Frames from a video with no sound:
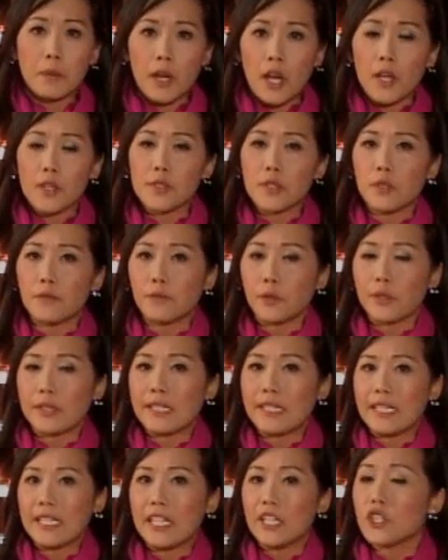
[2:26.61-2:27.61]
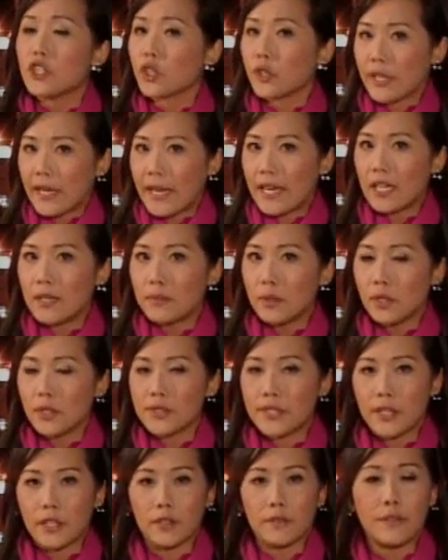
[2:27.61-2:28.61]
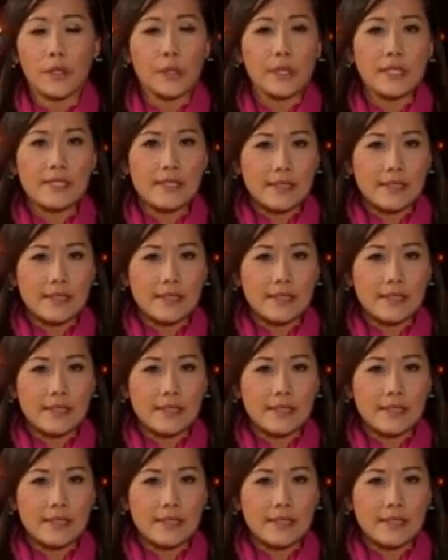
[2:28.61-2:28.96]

but also for the injured animals that are very